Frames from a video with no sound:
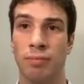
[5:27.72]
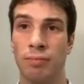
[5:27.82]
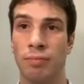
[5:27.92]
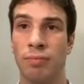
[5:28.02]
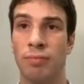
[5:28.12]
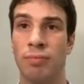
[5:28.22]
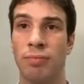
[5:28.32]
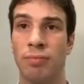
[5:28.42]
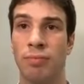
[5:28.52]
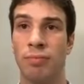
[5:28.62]

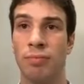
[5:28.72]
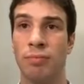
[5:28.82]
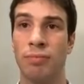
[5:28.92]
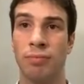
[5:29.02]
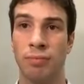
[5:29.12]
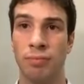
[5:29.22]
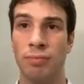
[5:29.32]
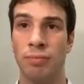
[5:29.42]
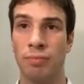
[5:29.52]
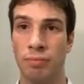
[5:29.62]

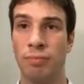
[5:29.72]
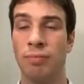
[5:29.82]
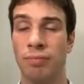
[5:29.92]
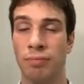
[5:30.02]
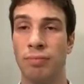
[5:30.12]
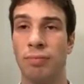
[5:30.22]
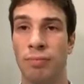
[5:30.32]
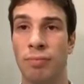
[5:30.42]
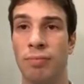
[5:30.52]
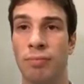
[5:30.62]

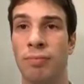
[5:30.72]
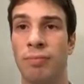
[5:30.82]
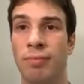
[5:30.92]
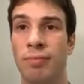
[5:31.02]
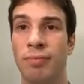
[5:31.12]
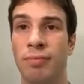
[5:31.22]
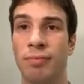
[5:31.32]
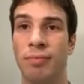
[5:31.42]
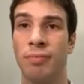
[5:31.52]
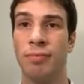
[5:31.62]

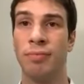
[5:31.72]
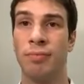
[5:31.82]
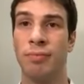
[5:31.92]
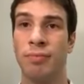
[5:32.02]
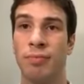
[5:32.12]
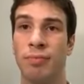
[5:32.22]
This person isn't speaking.